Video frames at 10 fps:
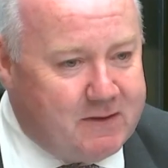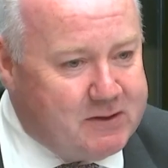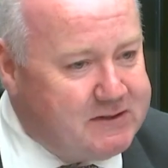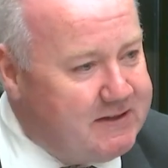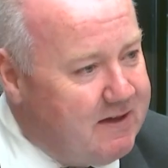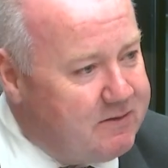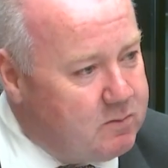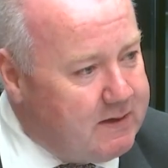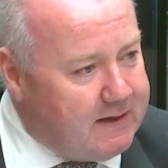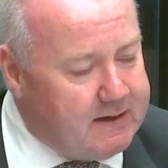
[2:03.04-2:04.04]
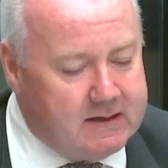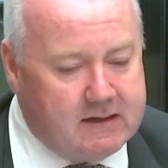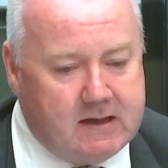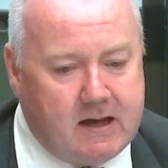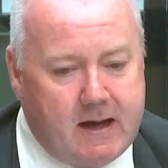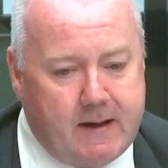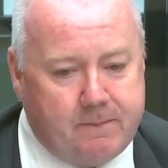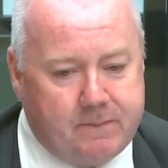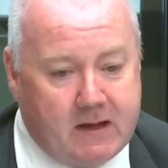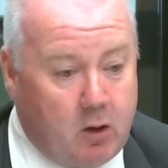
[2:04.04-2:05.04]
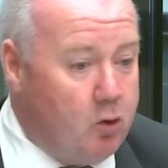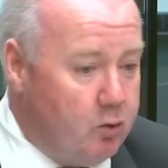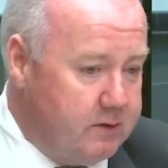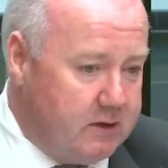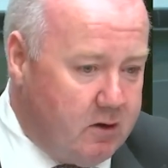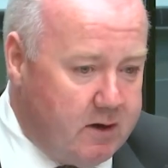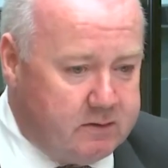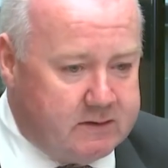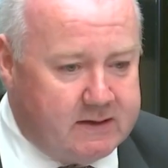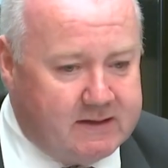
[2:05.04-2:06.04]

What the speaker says: reversing the other week, or the guy on